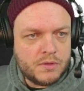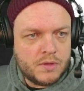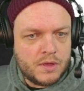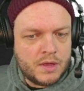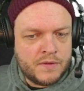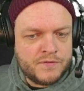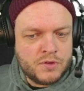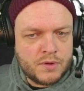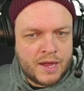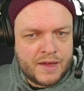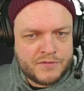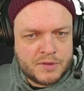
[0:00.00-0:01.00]
If you
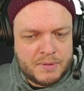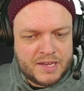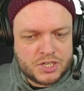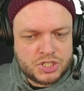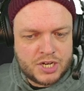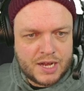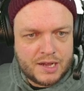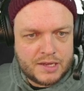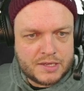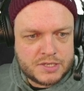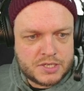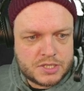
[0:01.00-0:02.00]
have to beat a
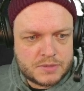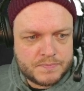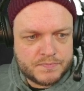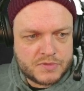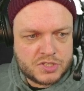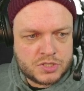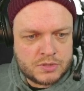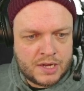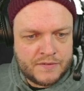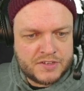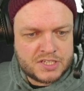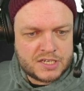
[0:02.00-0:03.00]
Chalice, so
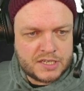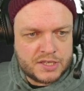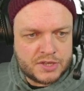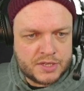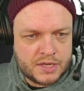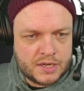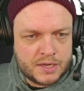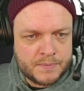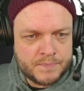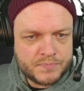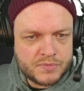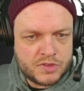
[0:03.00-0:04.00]
obviously the
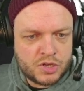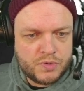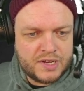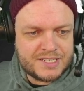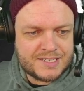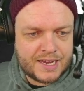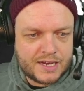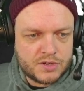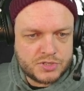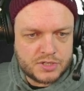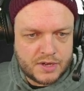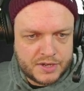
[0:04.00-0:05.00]
green
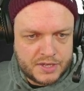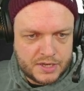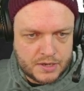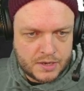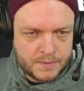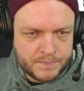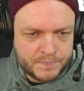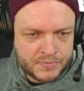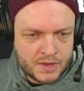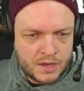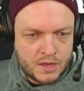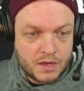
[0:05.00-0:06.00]
cyclers are not here.
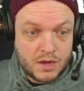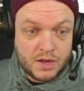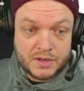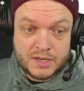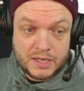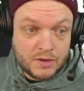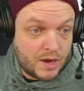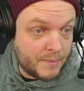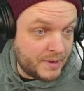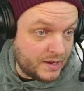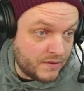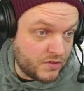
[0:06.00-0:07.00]
Unclear how
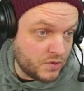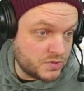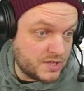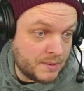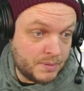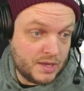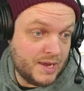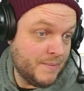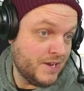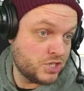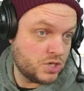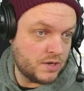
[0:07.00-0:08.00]
many of those they play. I'm
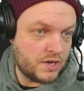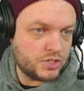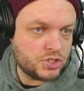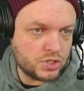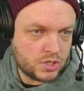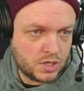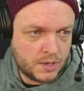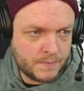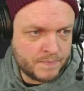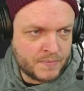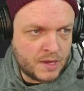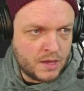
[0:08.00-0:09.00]
actually not sure.
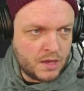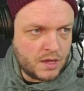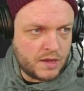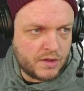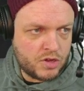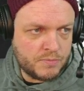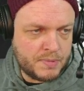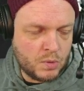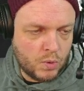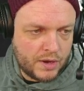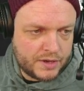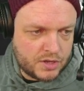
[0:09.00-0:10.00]
It could be
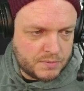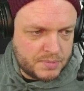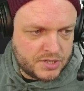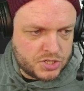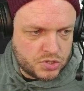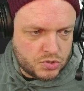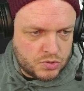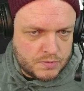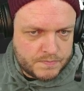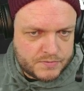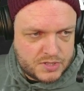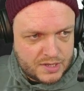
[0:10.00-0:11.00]
1, could be 2.
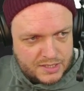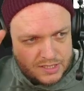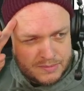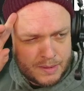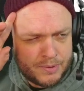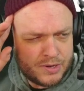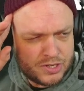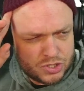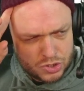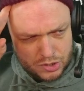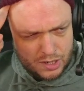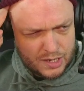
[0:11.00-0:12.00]
So let's say my opponent
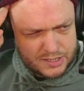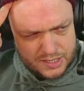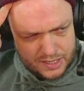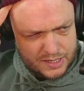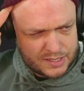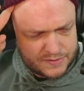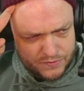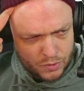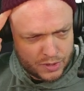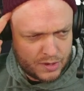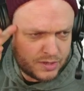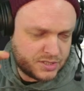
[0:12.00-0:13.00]
draws, then it's 4
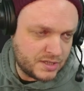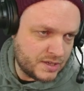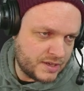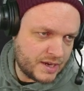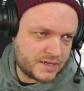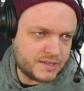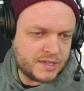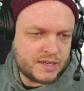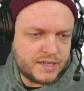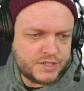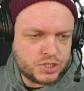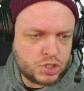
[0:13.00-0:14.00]
cards in the deck. Then they
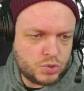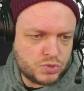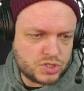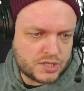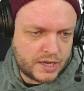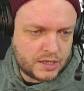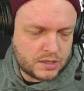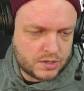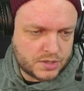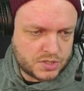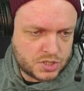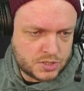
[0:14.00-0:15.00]
need 2
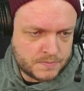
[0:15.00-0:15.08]
cyclers.